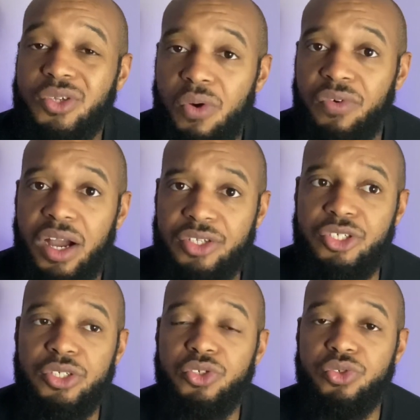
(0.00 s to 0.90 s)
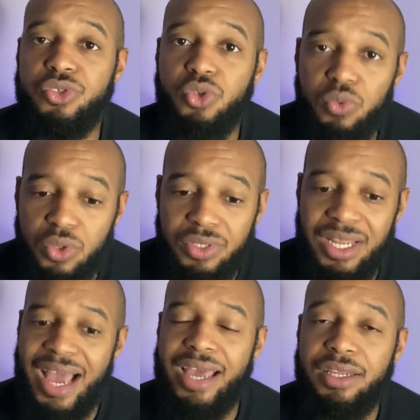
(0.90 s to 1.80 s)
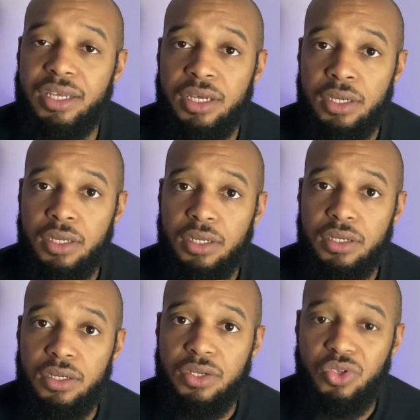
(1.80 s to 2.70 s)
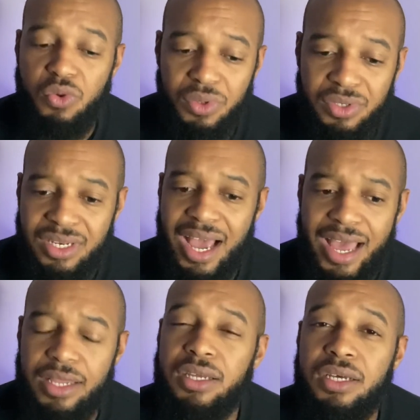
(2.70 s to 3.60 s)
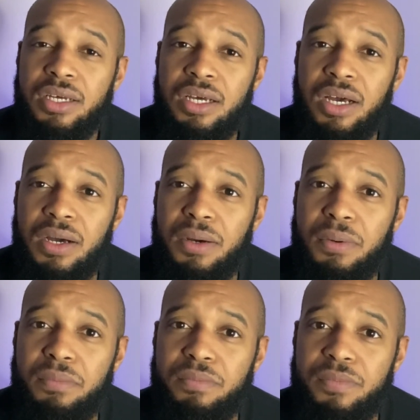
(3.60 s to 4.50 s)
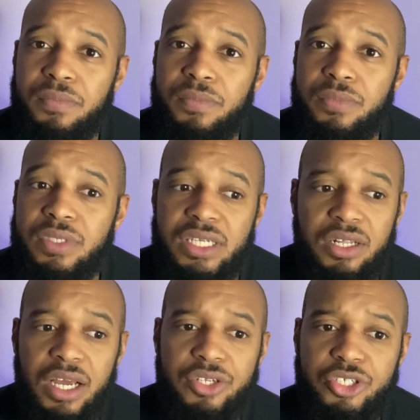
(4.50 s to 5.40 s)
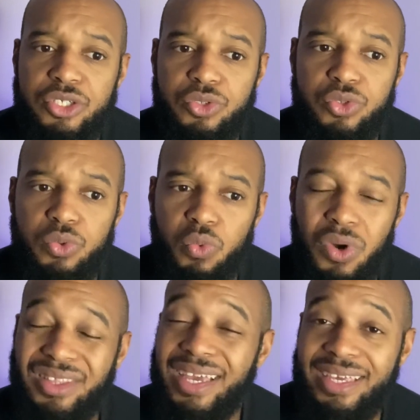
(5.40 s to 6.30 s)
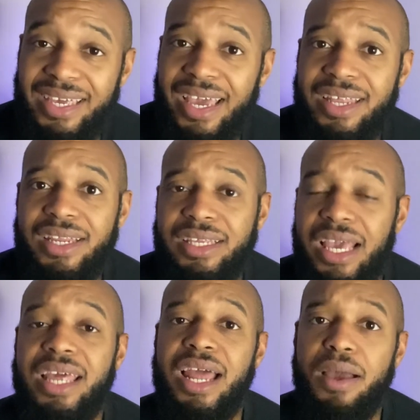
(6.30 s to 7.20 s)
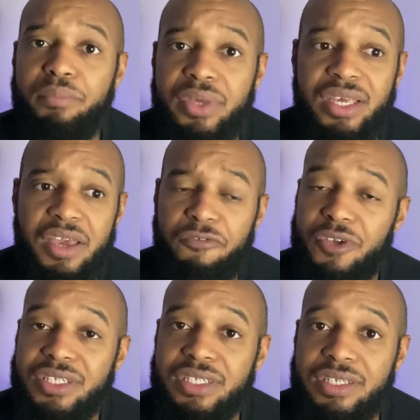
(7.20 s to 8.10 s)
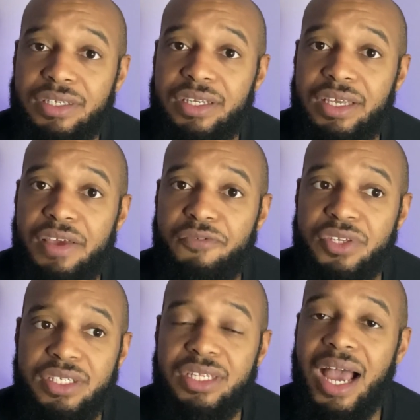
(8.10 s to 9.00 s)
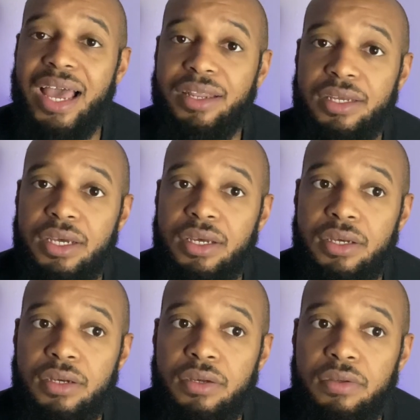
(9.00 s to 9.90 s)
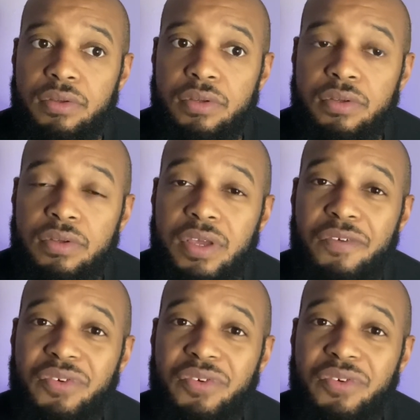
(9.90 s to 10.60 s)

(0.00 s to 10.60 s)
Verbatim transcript: over our children. You will not, you will not um, tell our children what they can and cannot be if it's if it's not if